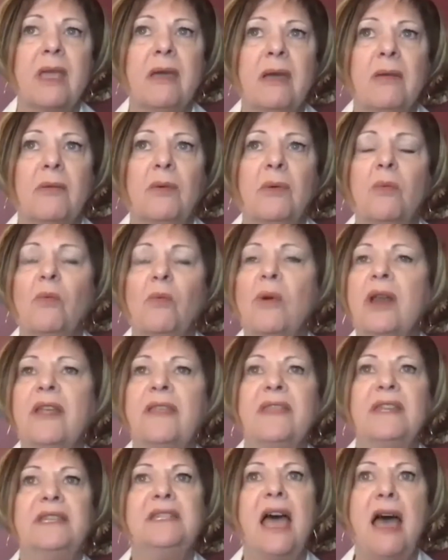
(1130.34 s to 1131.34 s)
one of
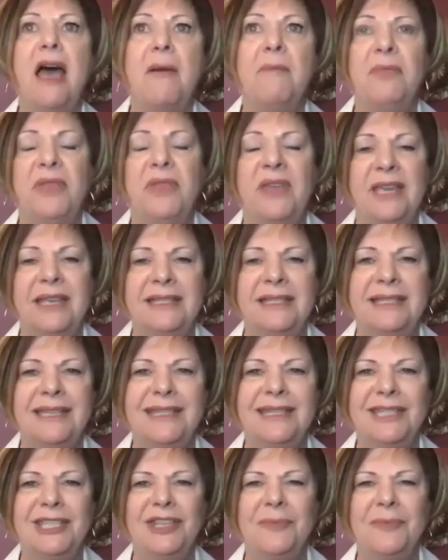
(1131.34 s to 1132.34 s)
the top things
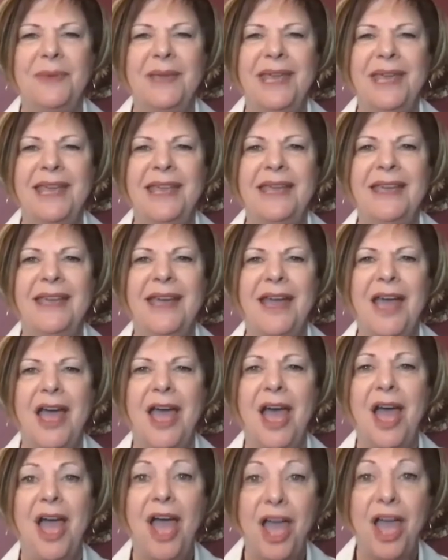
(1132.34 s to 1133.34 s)
is to be
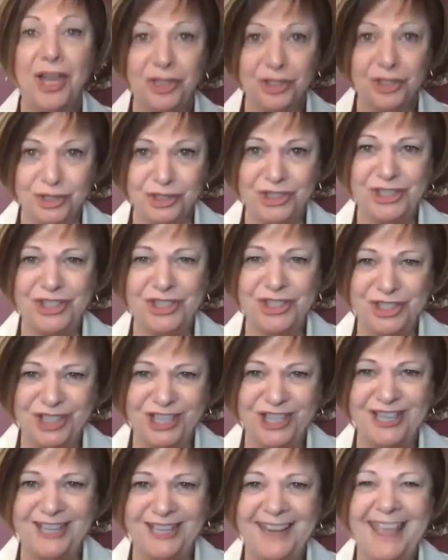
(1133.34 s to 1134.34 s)

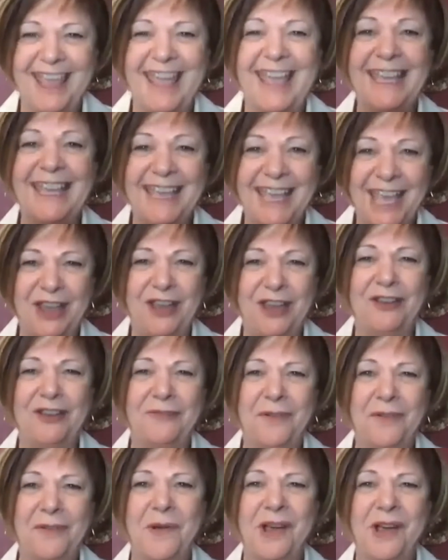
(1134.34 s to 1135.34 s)
understood and cared
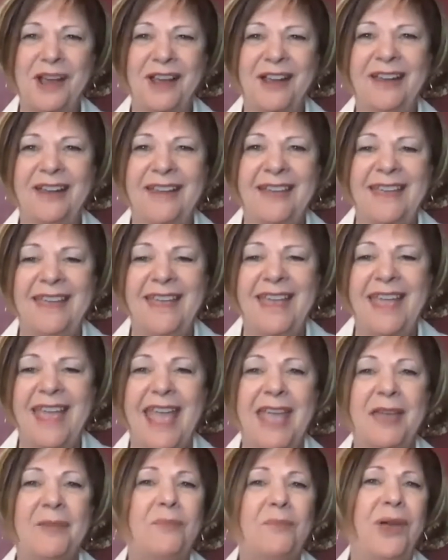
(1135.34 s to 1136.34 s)
for
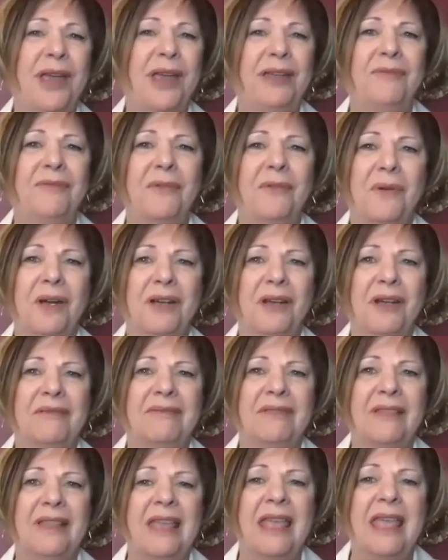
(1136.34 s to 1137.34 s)
and prayed for.
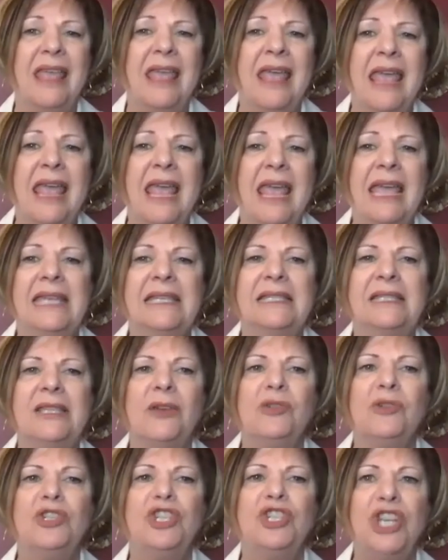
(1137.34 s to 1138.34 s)
And
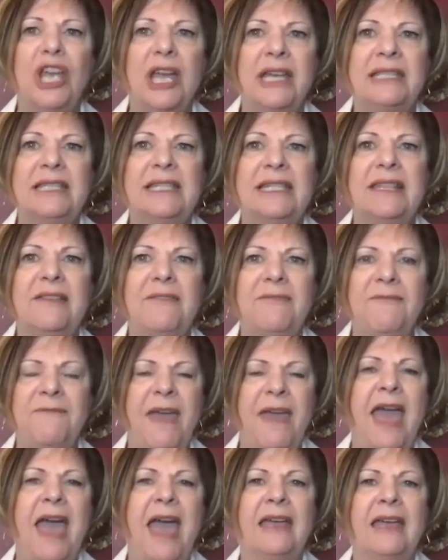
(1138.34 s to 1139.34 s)
so just the
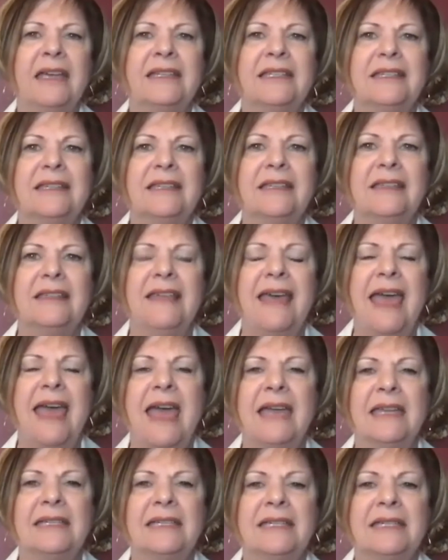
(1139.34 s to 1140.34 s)
fact
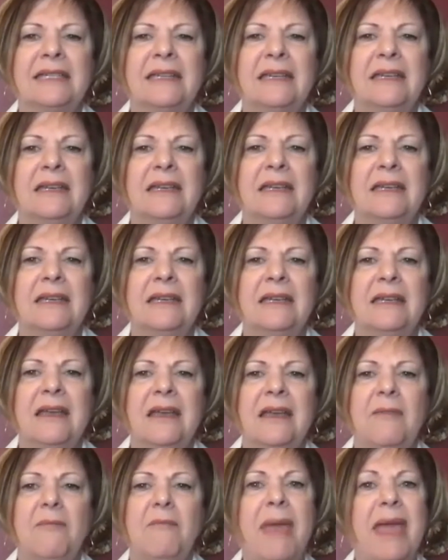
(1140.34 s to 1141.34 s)
that
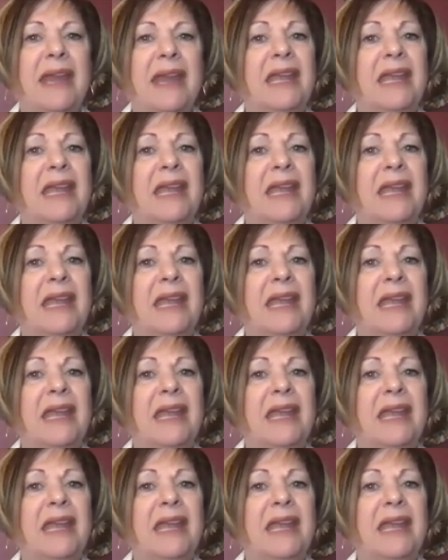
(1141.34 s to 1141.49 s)
men